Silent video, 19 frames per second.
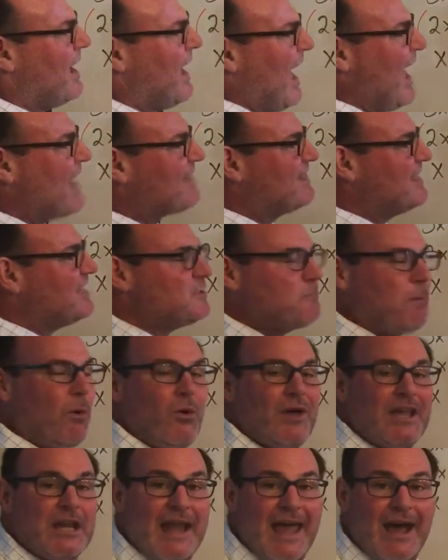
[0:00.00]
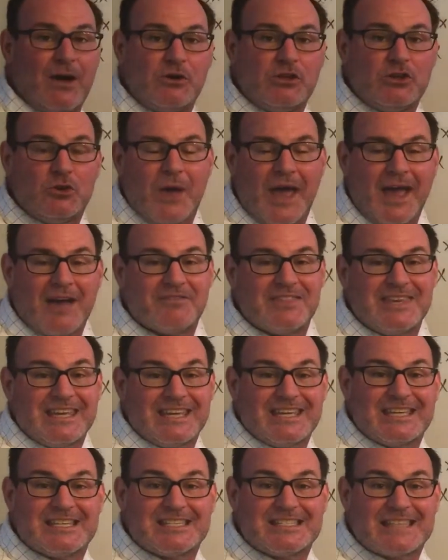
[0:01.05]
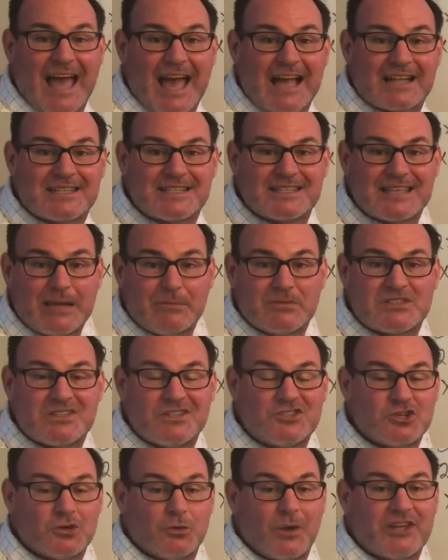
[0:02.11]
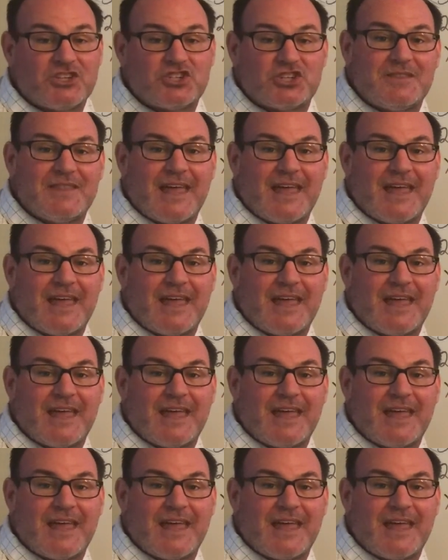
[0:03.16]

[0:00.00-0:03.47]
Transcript: At this point now, you have the exact same situation